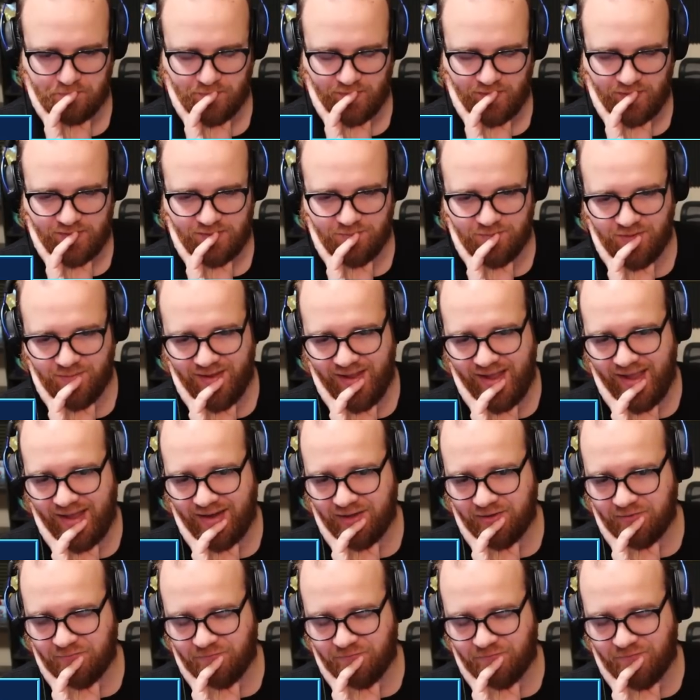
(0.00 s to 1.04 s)
I'm going to be
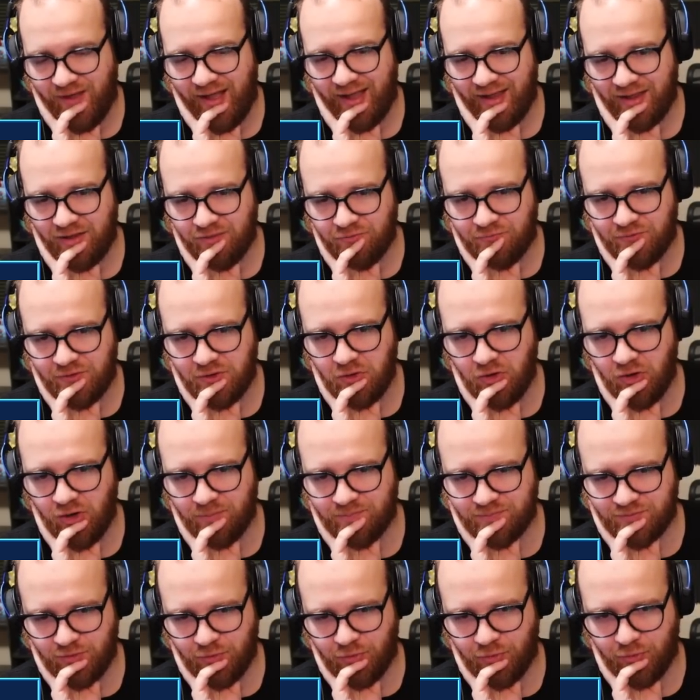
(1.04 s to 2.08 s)
adding 5 here,
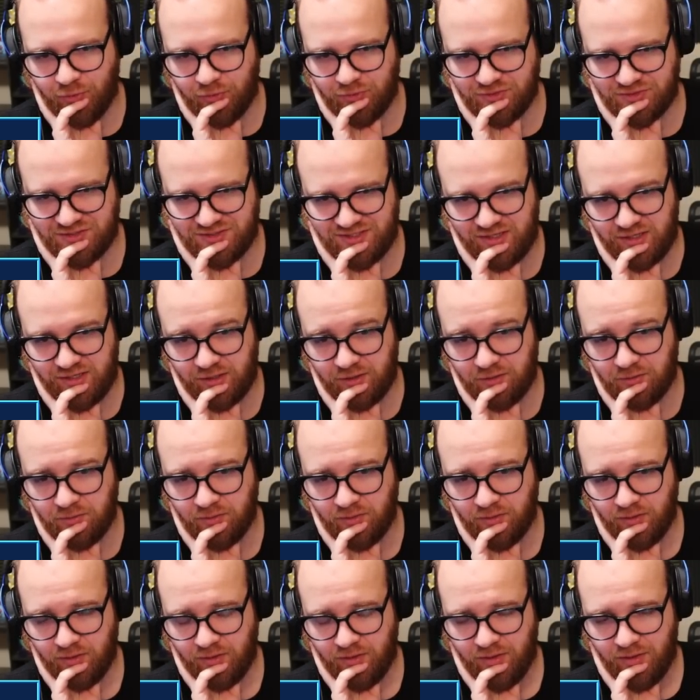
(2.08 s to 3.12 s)
up to 13,
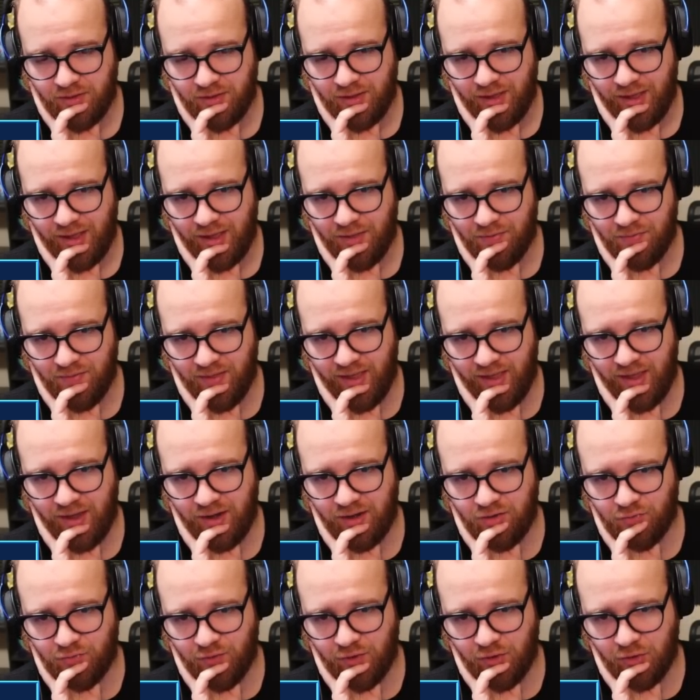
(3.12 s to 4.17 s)
and
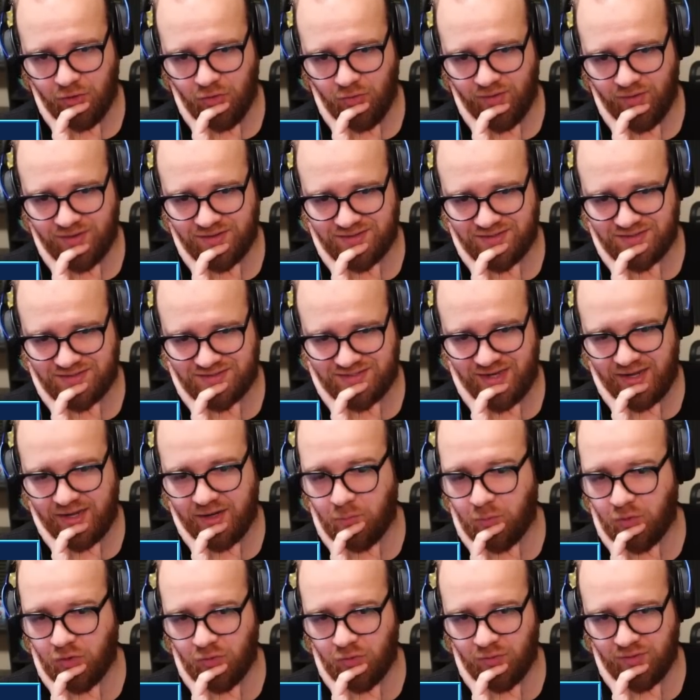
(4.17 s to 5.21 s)
then they're going to 10,
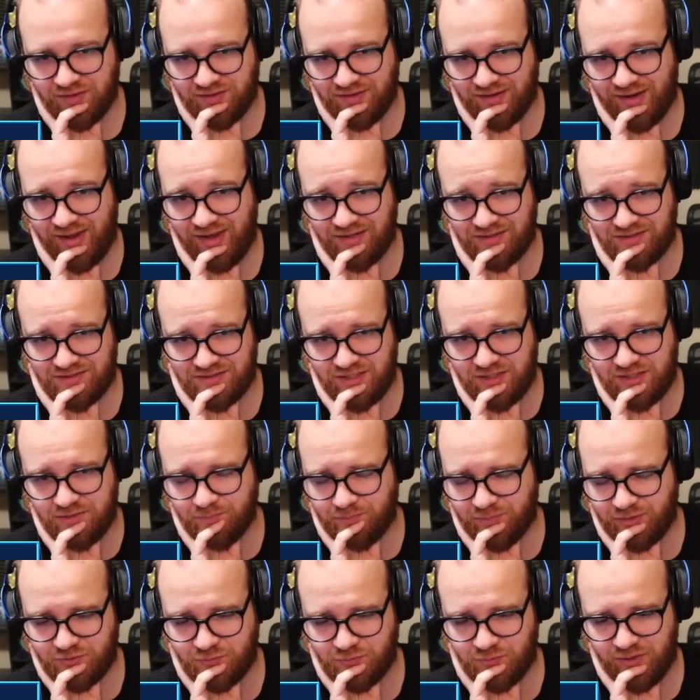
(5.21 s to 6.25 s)
and we're going to 19,
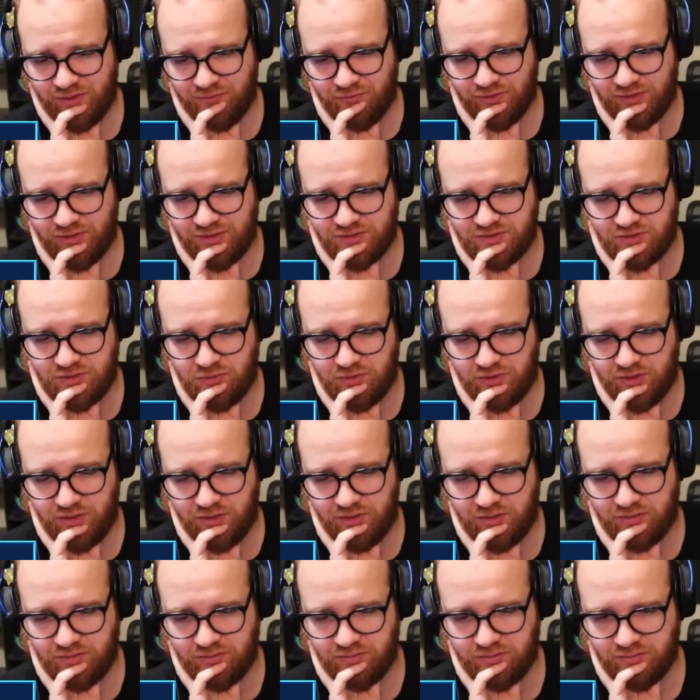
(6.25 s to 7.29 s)
plus whatever they soak
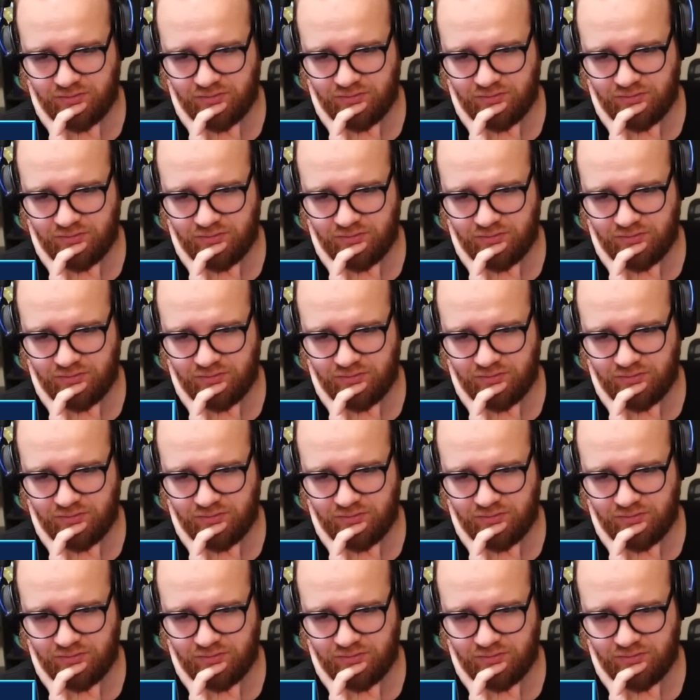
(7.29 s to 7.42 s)
in.